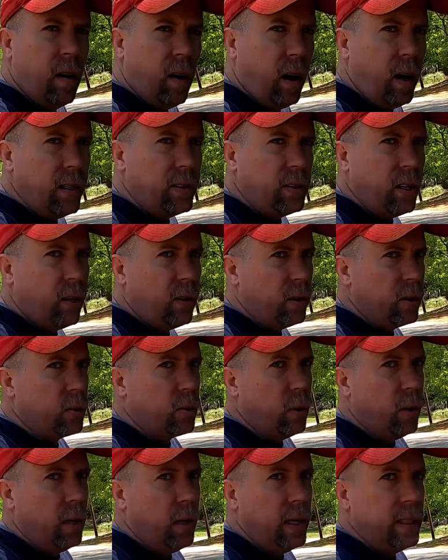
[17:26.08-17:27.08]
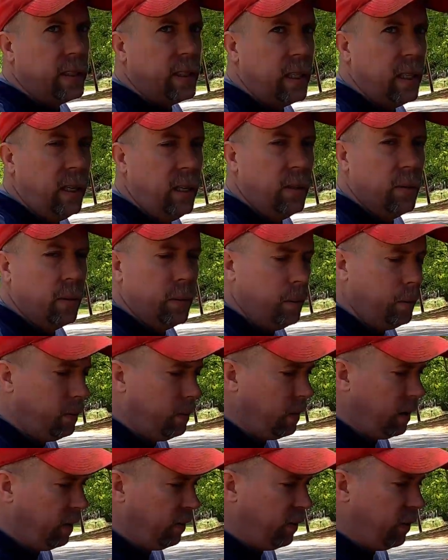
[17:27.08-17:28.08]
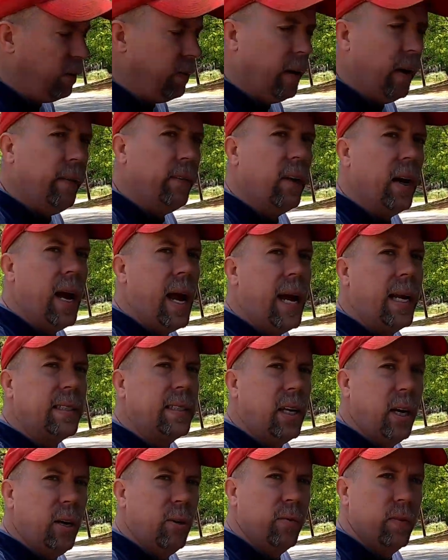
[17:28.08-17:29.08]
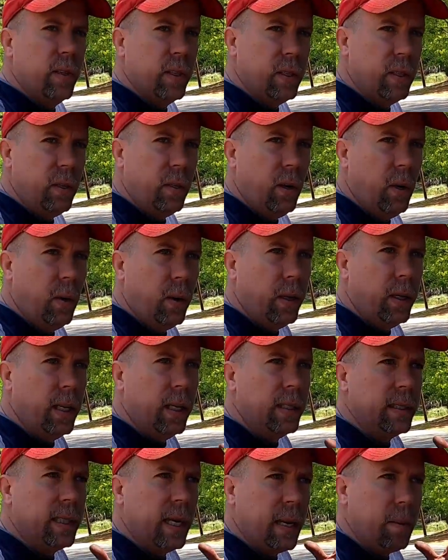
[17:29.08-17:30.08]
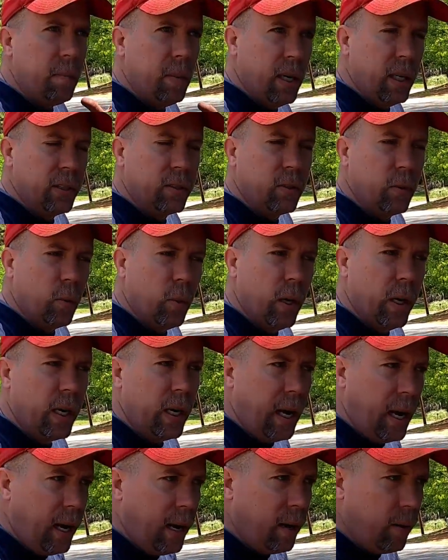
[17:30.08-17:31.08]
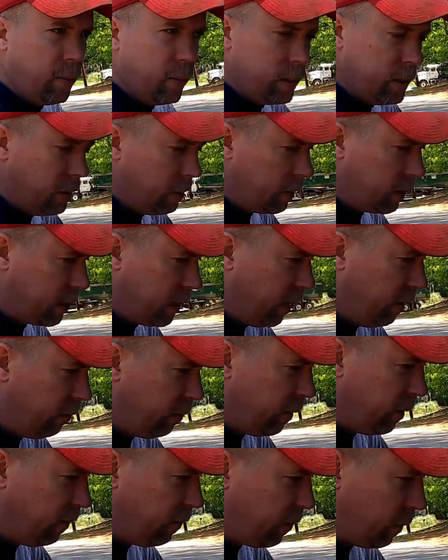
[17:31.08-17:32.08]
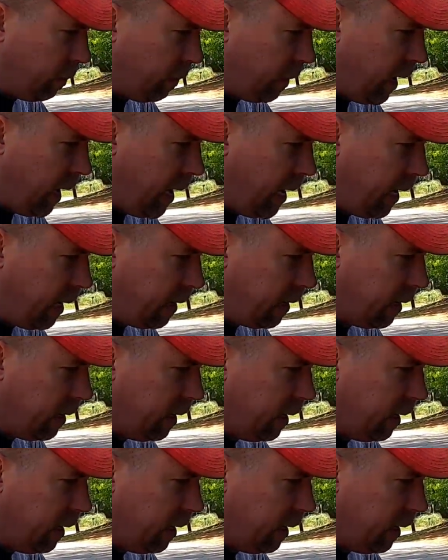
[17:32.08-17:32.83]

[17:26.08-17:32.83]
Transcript: All right, y'all, just want to let you know, if you've ever had COVID, you know it doesn't take much to wear you out when you're recovering from that.